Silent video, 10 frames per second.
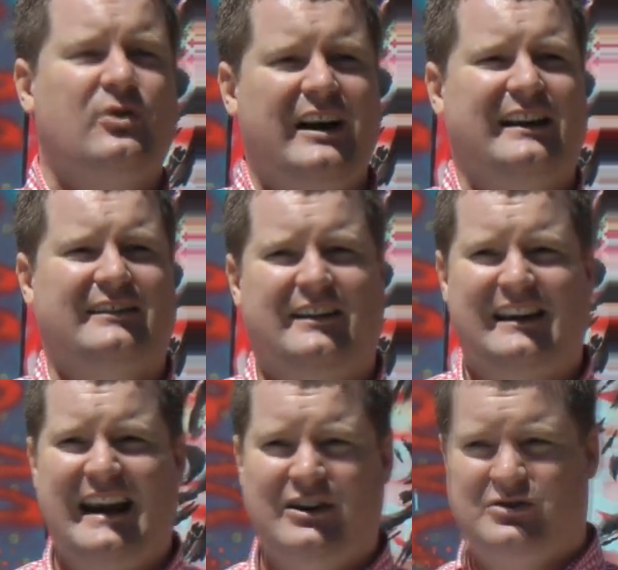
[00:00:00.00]
the credit
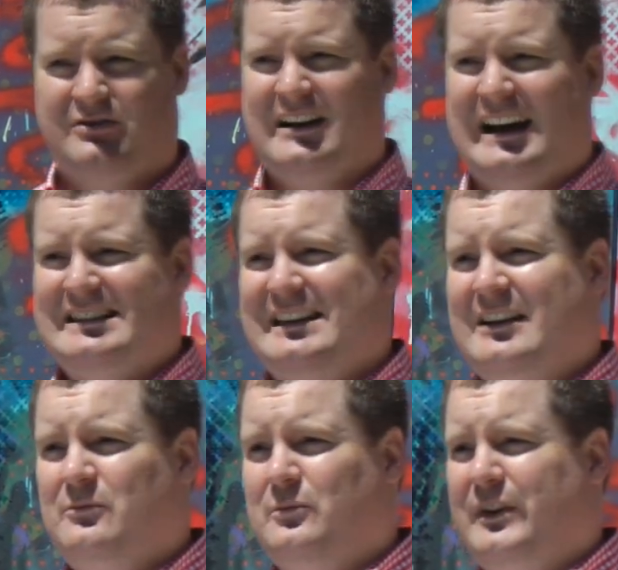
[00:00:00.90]
that the national guys get